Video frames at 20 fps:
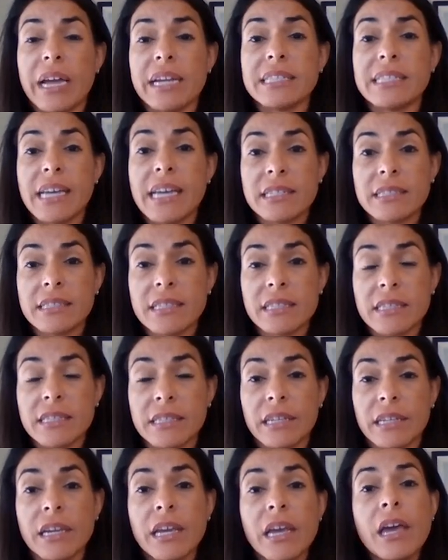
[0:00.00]

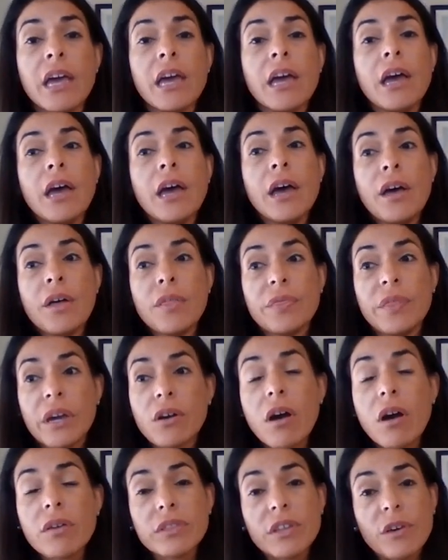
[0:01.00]
identity.
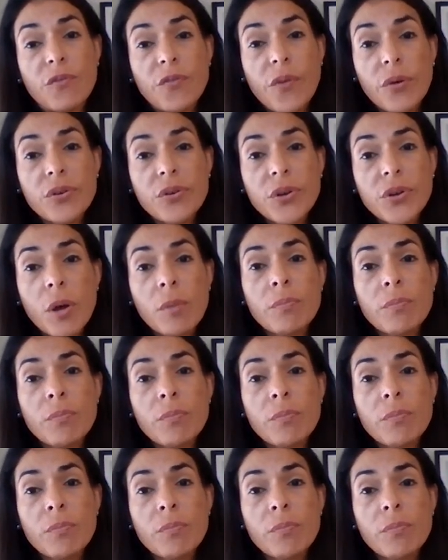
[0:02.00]
The phone
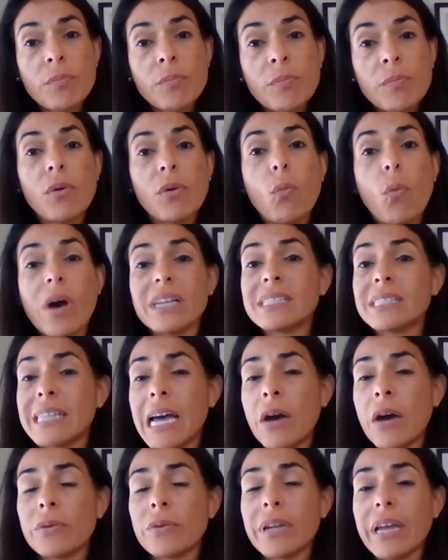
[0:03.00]
number
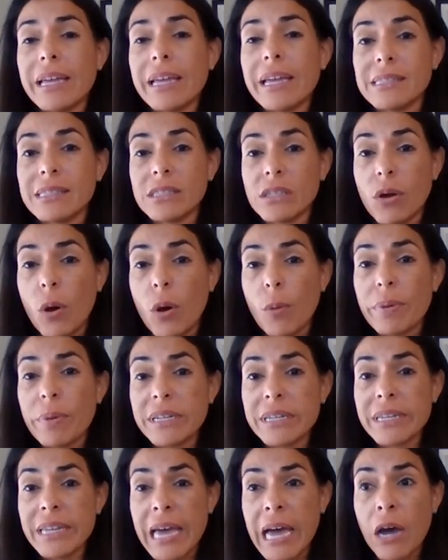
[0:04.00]
was down, is
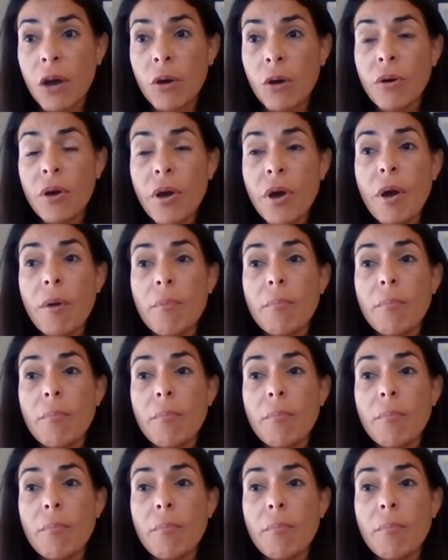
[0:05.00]
open now,